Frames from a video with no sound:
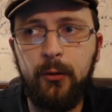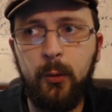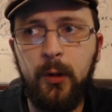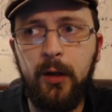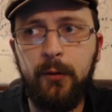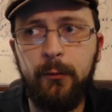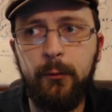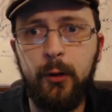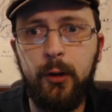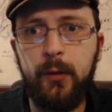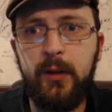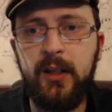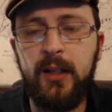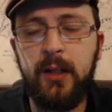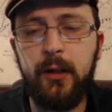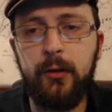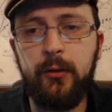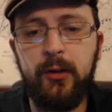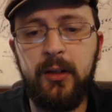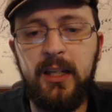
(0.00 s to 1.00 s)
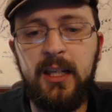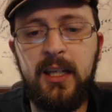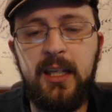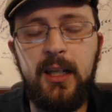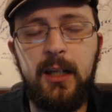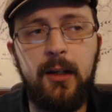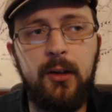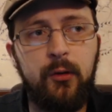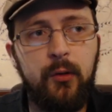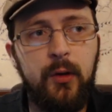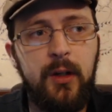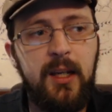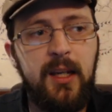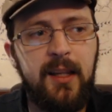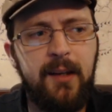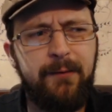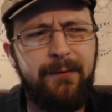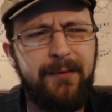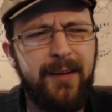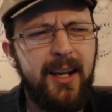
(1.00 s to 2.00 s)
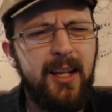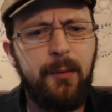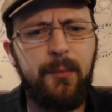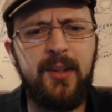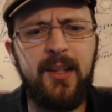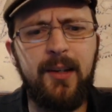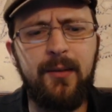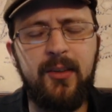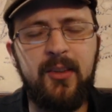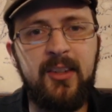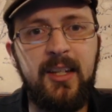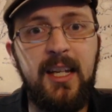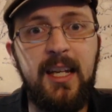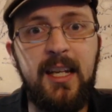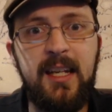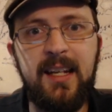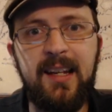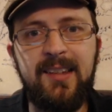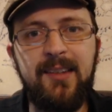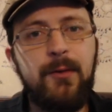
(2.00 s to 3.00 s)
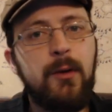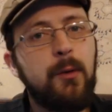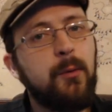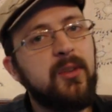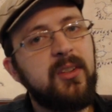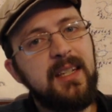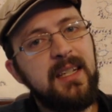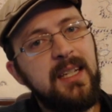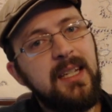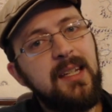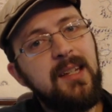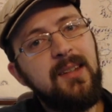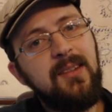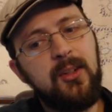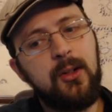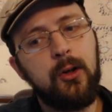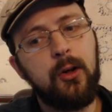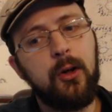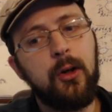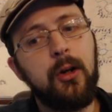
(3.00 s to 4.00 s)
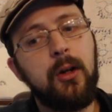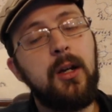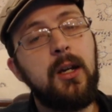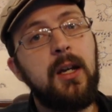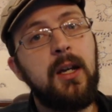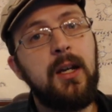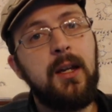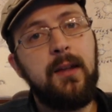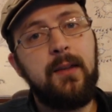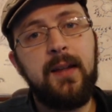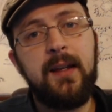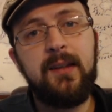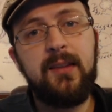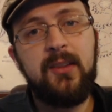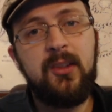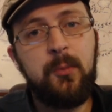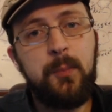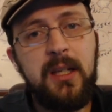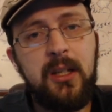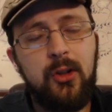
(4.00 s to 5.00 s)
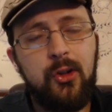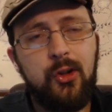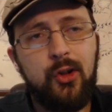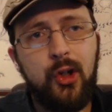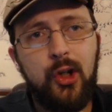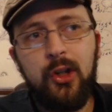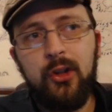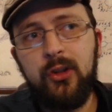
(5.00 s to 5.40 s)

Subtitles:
while Frodo and the others are eating and drinking, they find themselves singing as if it was easier than speech.